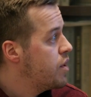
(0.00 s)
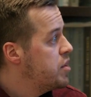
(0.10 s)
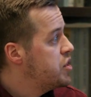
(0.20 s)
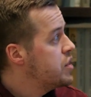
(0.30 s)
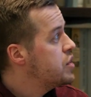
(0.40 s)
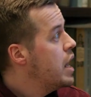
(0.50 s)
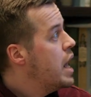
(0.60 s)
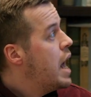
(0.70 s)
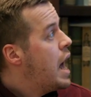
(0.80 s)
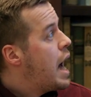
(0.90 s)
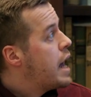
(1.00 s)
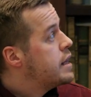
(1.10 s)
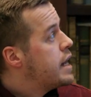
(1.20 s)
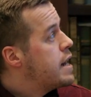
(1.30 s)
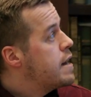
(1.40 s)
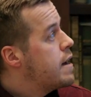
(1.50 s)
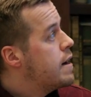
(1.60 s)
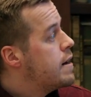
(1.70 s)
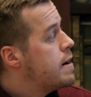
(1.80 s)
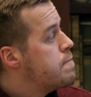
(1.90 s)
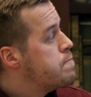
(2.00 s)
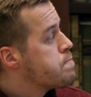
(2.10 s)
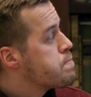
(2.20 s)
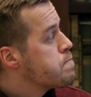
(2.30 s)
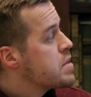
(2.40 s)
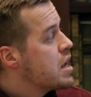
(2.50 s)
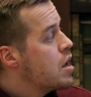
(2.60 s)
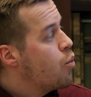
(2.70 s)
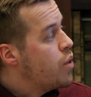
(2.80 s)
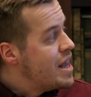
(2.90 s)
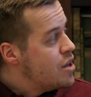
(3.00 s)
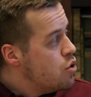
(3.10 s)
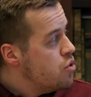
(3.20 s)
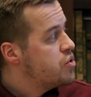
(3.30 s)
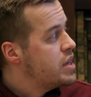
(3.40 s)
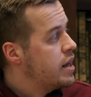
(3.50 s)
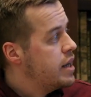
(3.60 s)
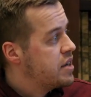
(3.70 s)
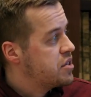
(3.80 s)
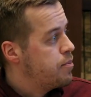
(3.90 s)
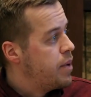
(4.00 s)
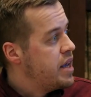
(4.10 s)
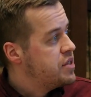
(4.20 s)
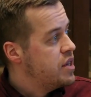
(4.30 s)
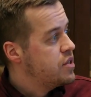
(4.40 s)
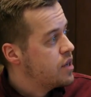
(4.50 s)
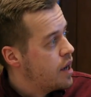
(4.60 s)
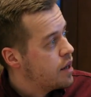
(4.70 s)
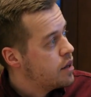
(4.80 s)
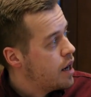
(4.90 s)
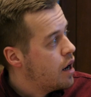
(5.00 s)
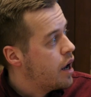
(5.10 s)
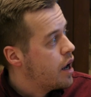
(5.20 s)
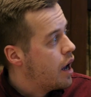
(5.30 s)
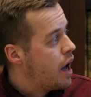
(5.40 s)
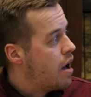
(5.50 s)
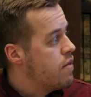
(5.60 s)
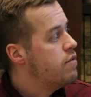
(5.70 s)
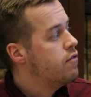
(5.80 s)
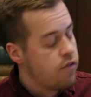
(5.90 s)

of images. And then we use that as the basis, and then I have